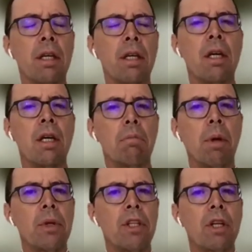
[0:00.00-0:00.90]
but with the
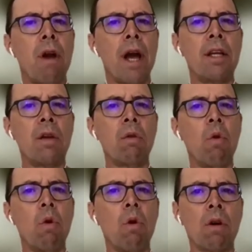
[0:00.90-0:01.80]
grinding
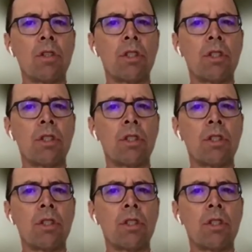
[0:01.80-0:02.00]
wars,